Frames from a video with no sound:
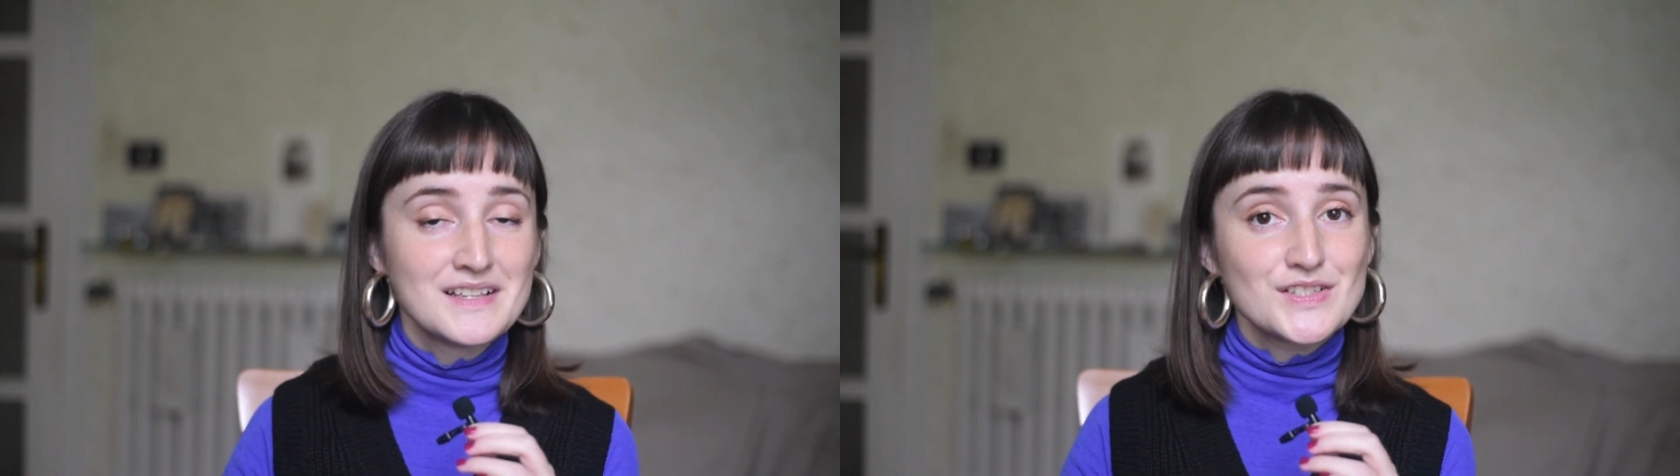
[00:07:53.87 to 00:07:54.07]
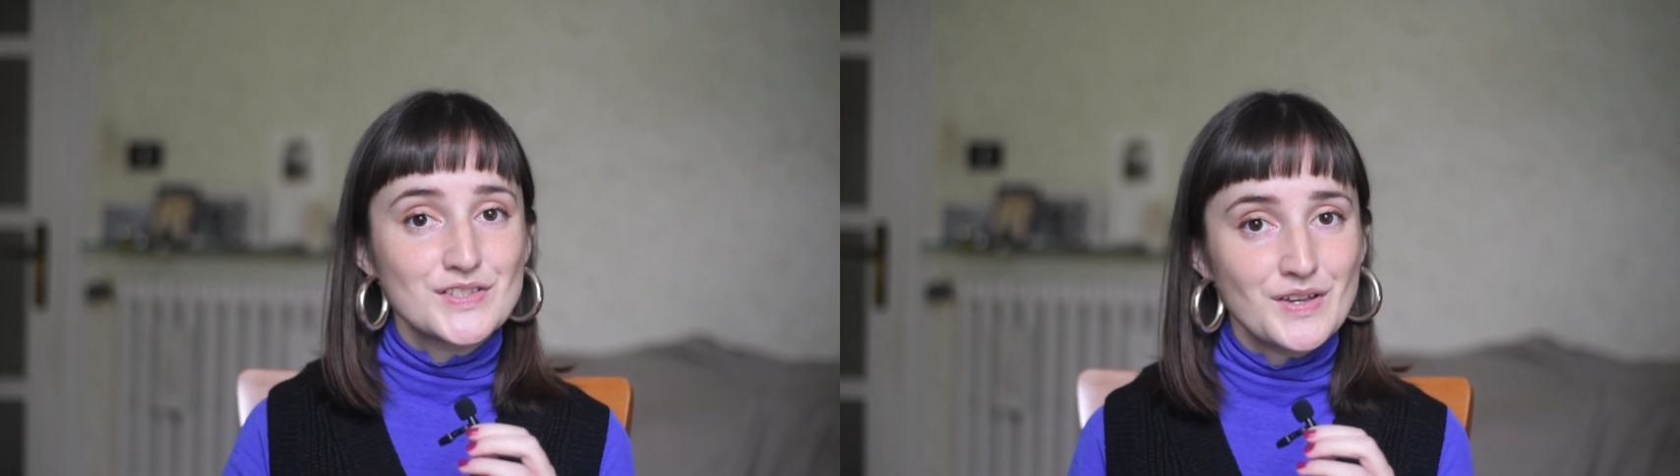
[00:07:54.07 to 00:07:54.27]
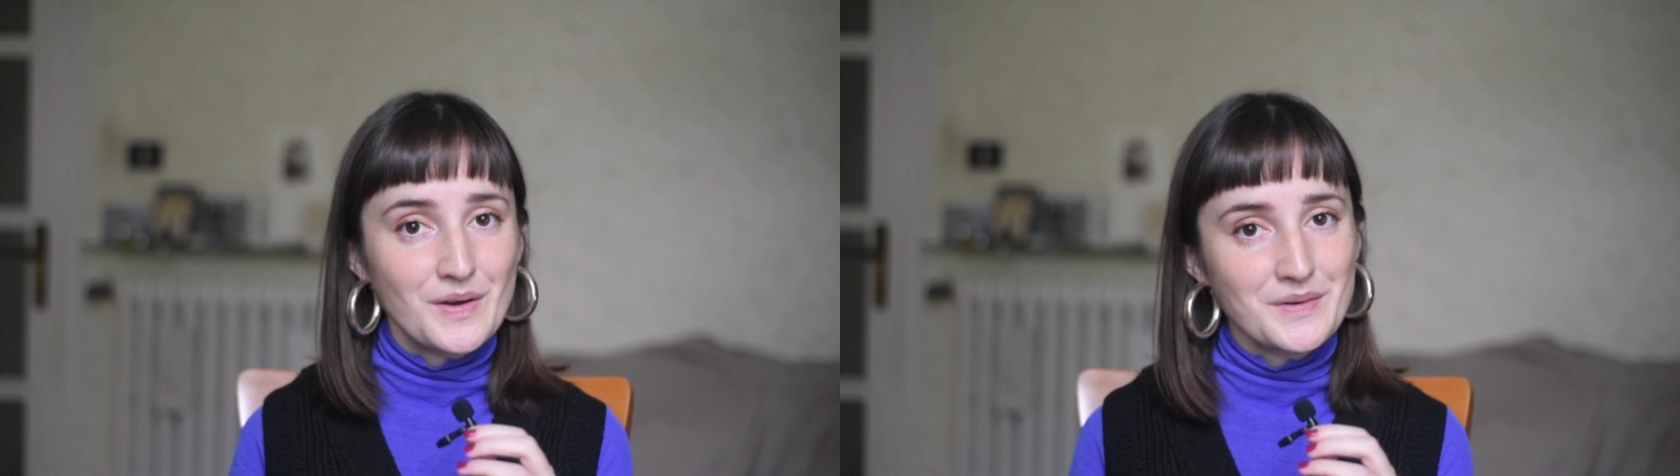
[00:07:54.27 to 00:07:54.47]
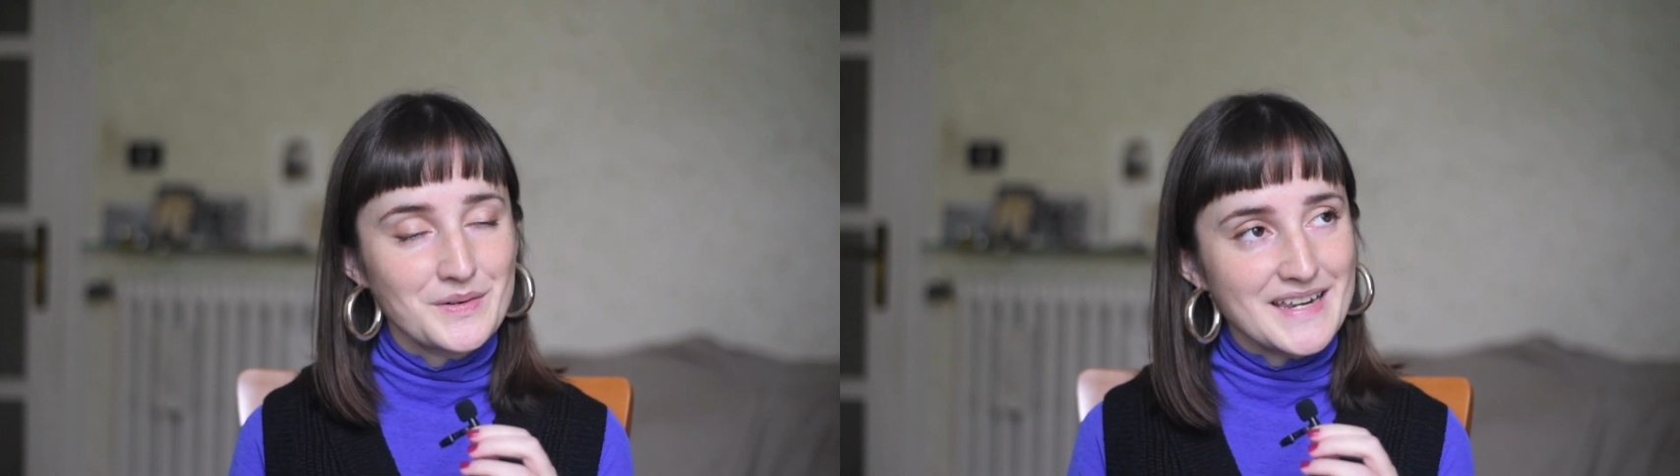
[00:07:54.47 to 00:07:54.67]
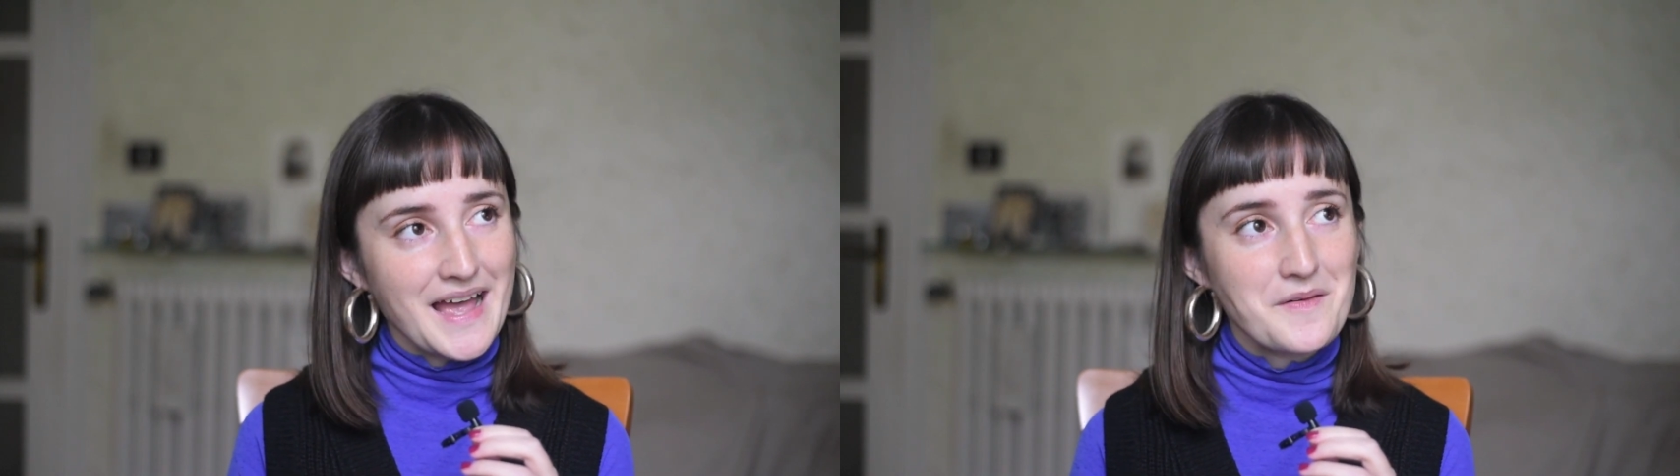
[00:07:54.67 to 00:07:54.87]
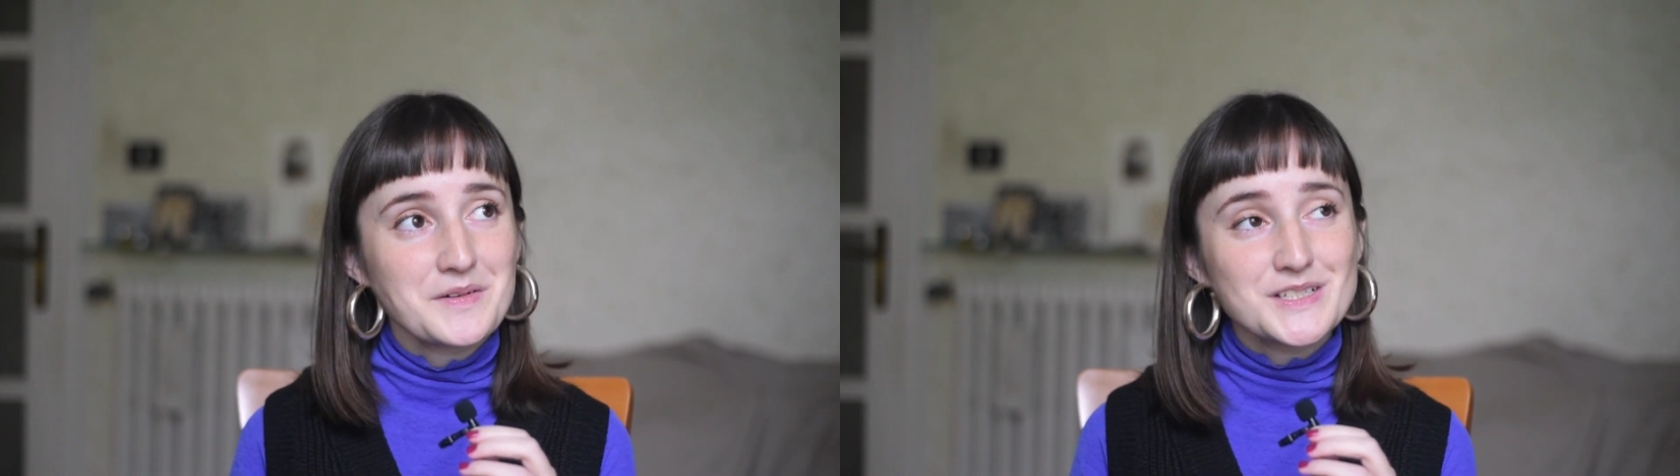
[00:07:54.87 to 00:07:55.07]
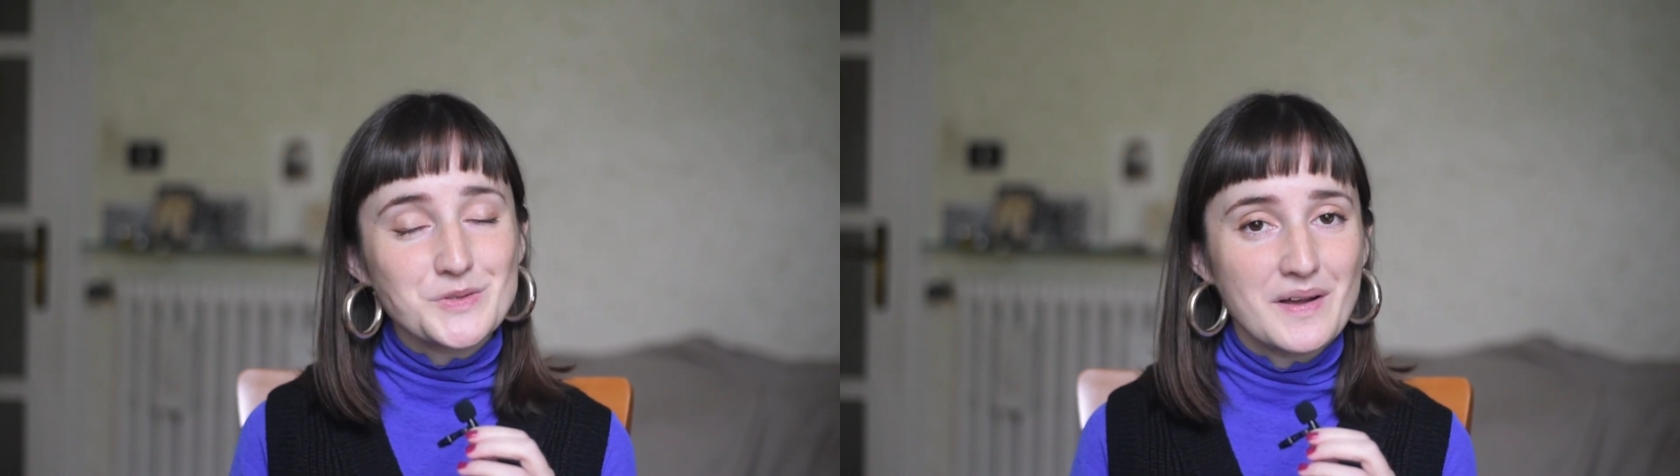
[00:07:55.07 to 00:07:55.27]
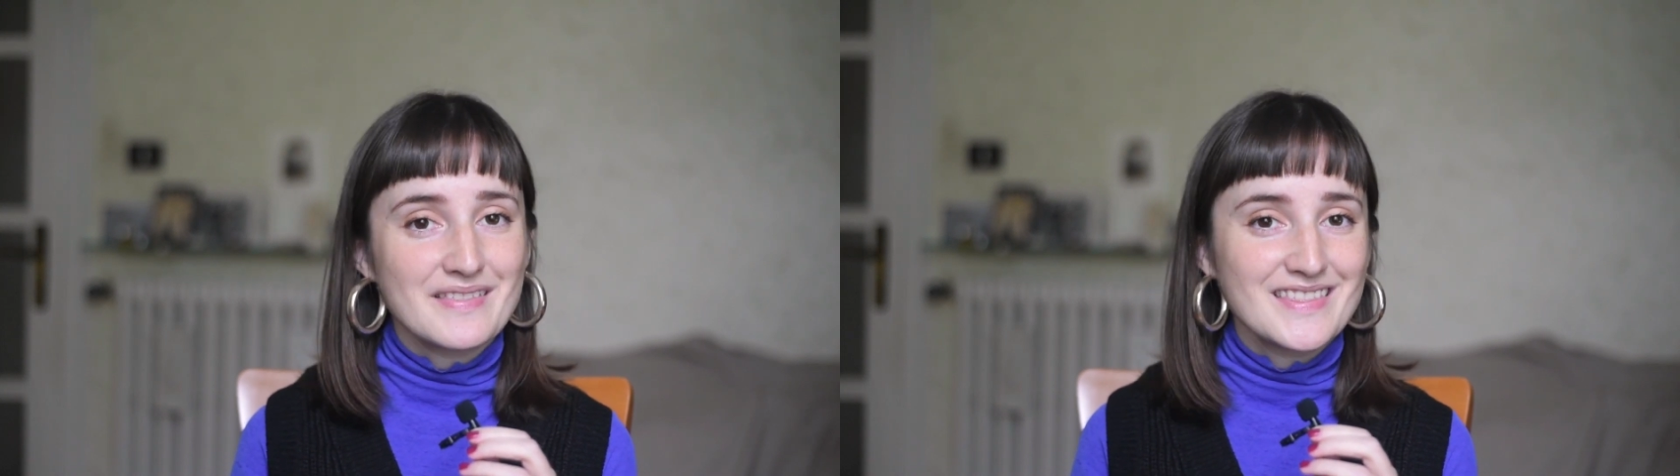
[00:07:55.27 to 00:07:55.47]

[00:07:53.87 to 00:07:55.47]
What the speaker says: so now it's when